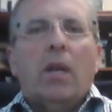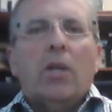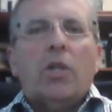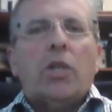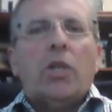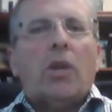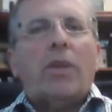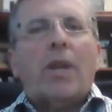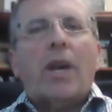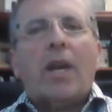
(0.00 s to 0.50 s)

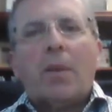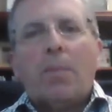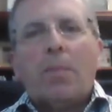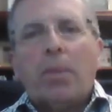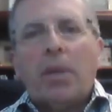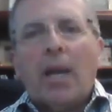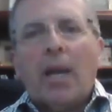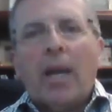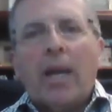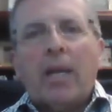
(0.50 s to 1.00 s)
shall not
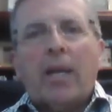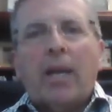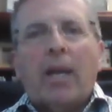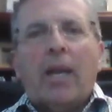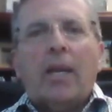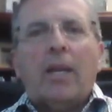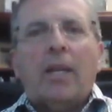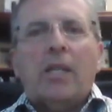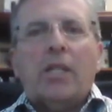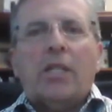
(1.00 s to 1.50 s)
apply to
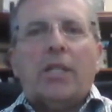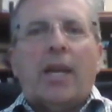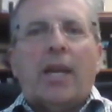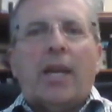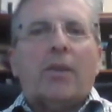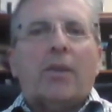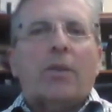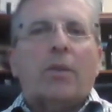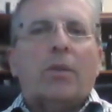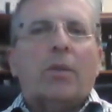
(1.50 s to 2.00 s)
any
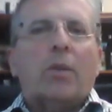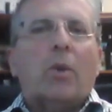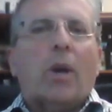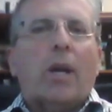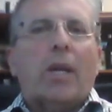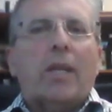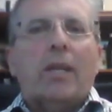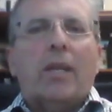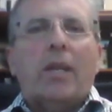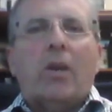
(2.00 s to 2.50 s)
standard
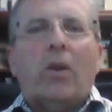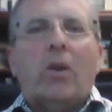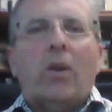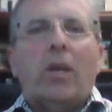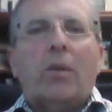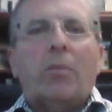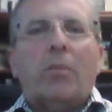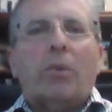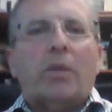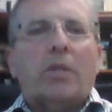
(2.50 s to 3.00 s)

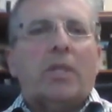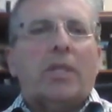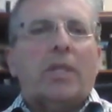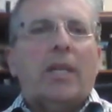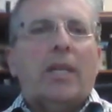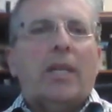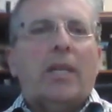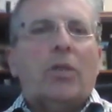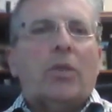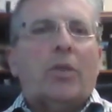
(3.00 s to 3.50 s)
criterion,
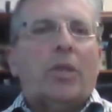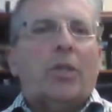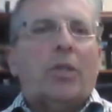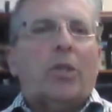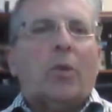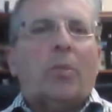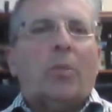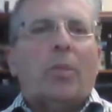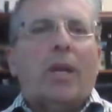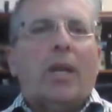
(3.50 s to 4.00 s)
procedure,
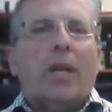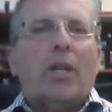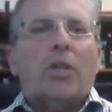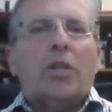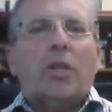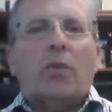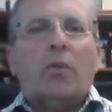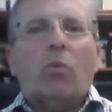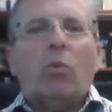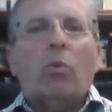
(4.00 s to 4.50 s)

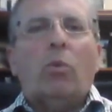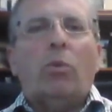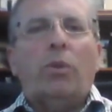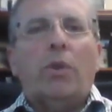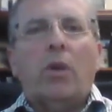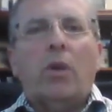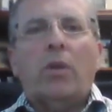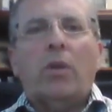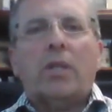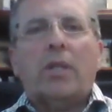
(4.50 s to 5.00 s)
determination, rule,
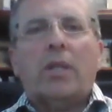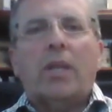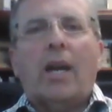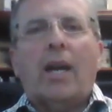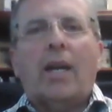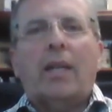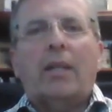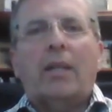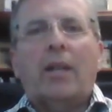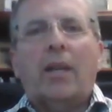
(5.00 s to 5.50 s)
notice,
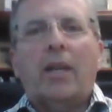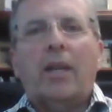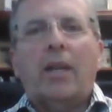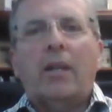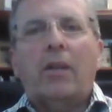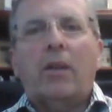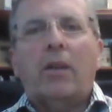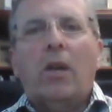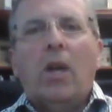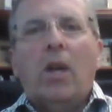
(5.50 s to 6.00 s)

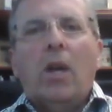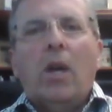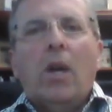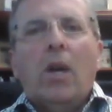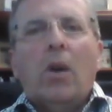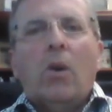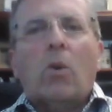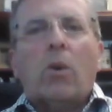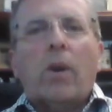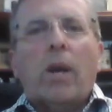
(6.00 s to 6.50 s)
guideline,
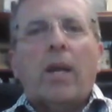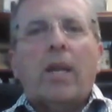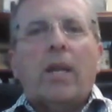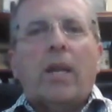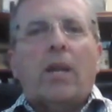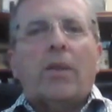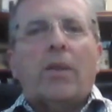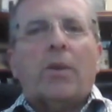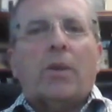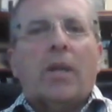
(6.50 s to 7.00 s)
or
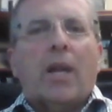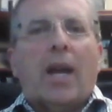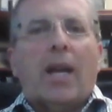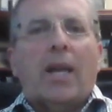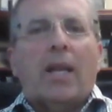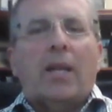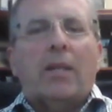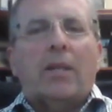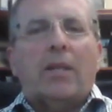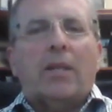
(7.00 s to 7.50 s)
any other
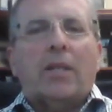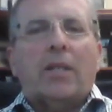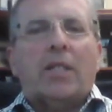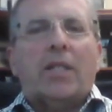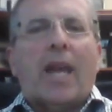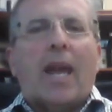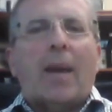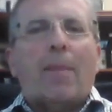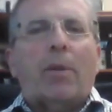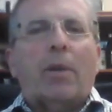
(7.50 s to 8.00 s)
guidance
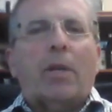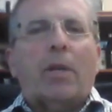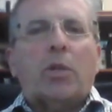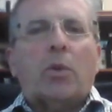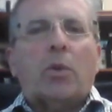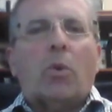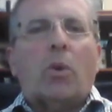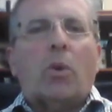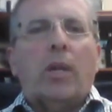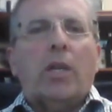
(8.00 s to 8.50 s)

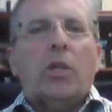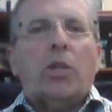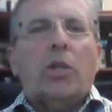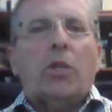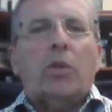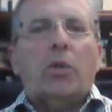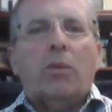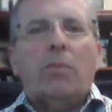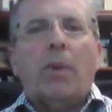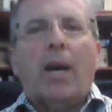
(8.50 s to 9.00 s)
established or
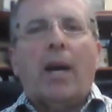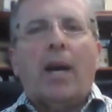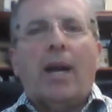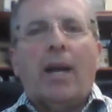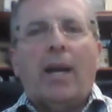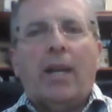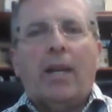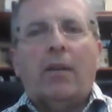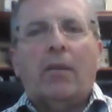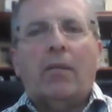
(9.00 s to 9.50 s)
issued
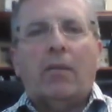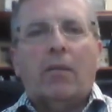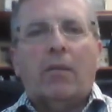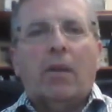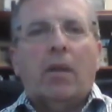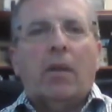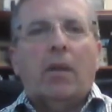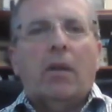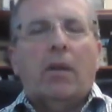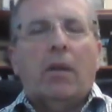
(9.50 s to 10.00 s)
by,
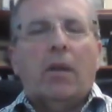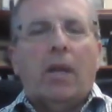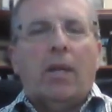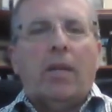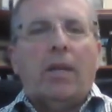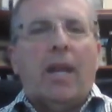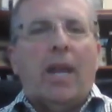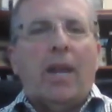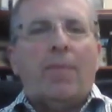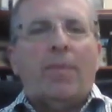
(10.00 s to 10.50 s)

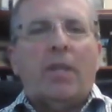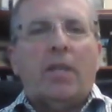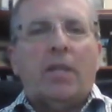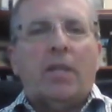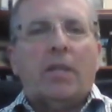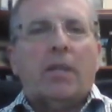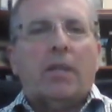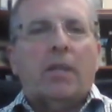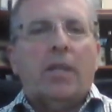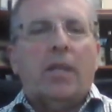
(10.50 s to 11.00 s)
and name
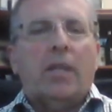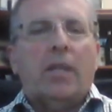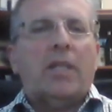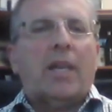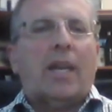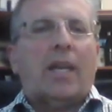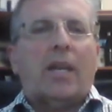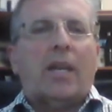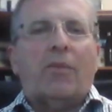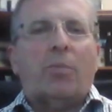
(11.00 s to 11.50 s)
this, the
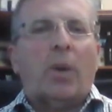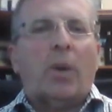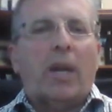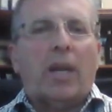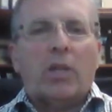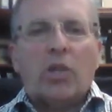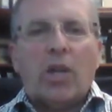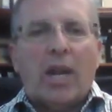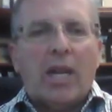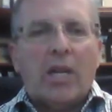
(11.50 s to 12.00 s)
executive
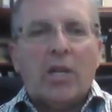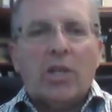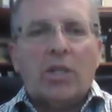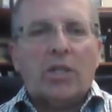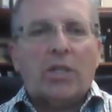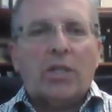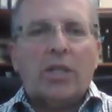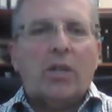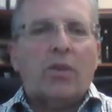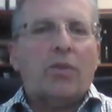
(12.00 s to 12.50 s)
branch
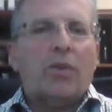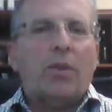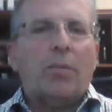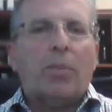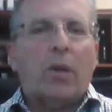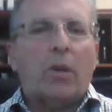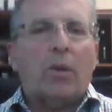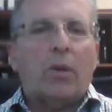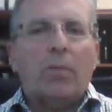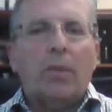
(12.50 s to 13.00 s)
agency or
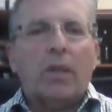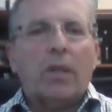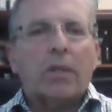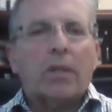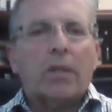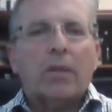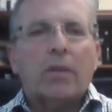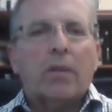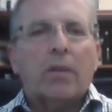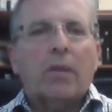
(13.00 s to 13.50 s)
department.